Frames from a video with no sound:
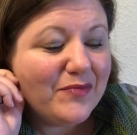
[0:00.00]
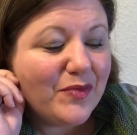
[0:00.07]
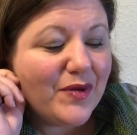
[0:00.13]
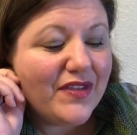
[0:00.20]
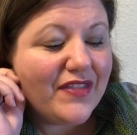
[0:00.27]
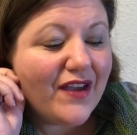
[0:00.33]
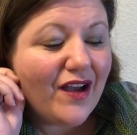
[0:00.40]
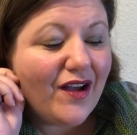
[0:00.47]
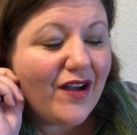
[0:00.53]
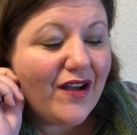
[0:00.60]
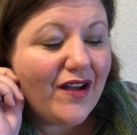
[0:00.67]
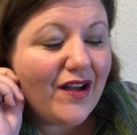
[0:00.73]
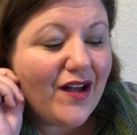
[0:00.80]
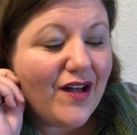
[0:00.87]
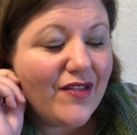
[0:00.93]
With
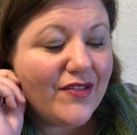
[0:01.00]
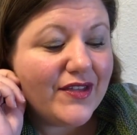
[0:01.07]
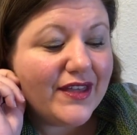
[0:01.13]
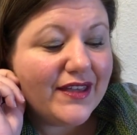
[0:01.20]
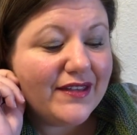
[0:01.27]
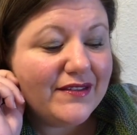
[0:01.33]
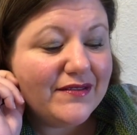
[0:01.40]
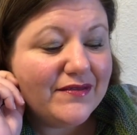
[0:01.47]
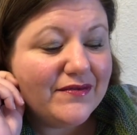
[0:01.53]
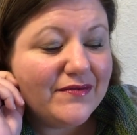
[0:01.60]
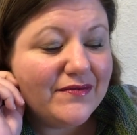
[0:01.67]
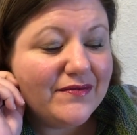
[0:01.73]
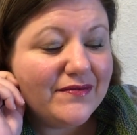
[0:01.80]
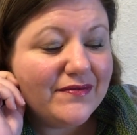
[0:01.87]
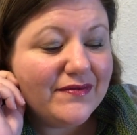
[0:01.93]
all the
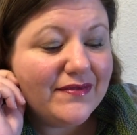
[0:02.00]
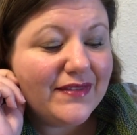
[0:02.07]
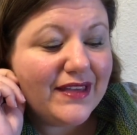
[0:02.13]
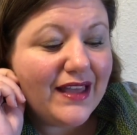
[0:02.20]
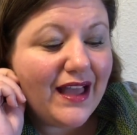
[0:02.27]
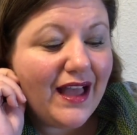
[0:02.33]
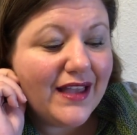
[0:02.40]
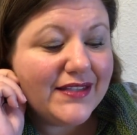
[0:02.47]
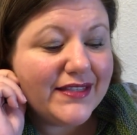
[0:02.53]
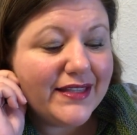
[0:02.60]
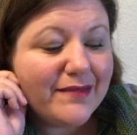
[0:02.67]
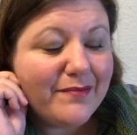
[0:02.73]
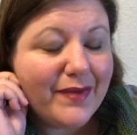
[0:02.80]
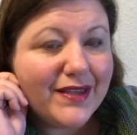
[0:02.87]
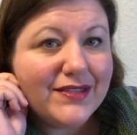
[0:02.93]
hustle
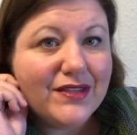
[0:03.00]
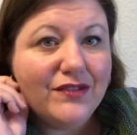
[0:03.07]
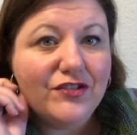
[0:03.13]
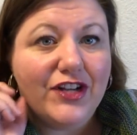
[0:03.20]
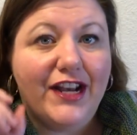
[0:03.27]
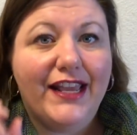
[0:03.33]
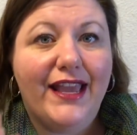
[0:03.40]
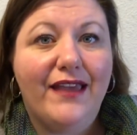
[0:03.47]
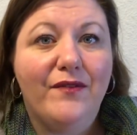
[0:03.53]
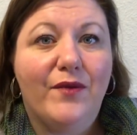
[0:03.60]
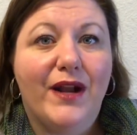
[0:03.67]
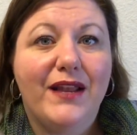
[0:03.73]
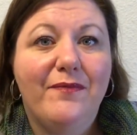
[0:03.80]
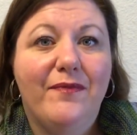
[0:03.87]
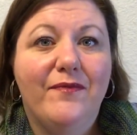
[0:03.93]
and bustle of trying to get
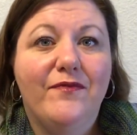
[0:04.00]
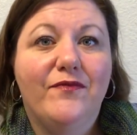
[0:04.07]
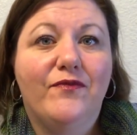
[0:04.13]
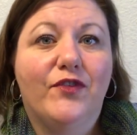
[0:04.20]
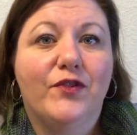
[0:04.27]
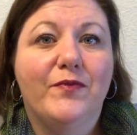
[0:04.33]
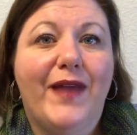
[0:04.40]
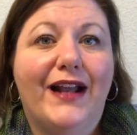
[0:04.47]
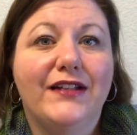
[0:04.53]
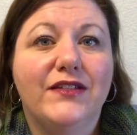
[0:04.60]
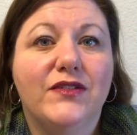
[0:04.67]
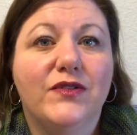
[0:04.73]
ready for back to